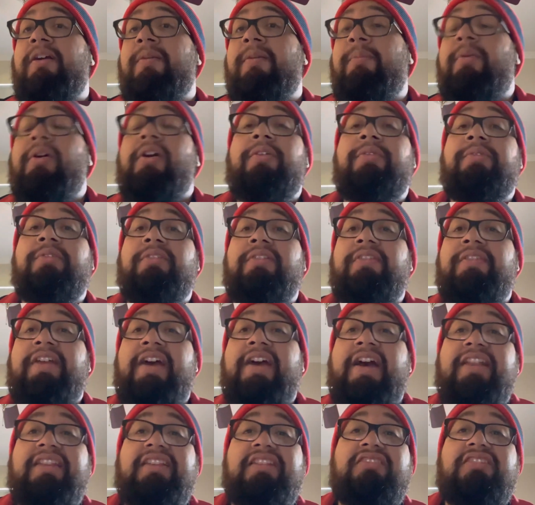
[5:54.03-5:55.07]
But other than
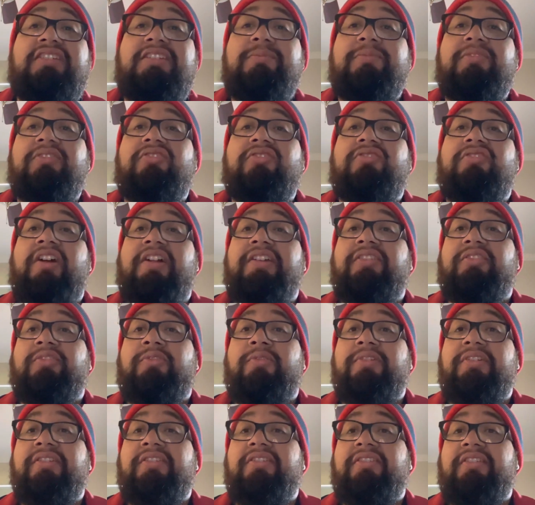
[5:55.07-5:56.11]
that, this team is not as
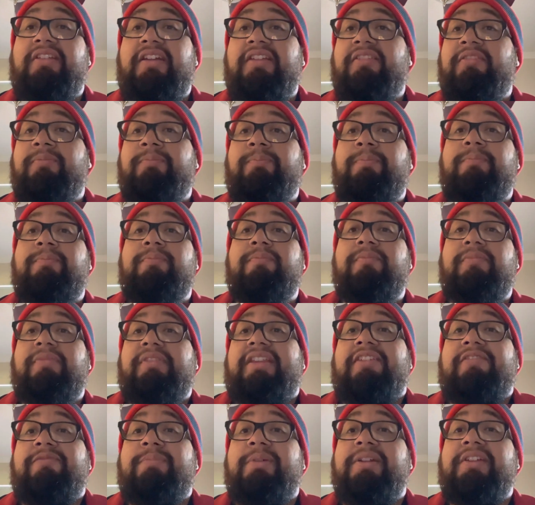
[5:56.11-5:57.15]
good as
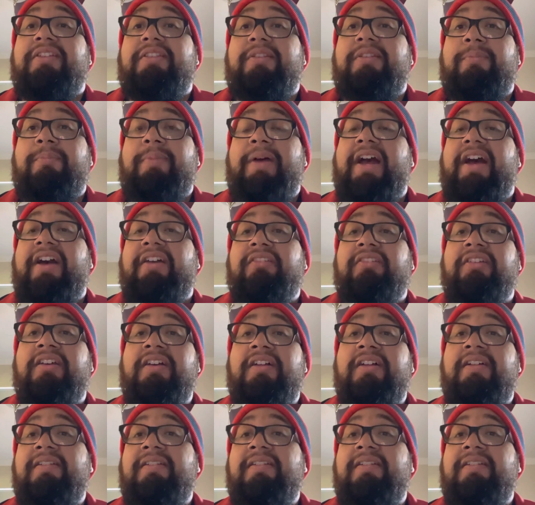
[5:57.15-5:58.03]
they've been in the past.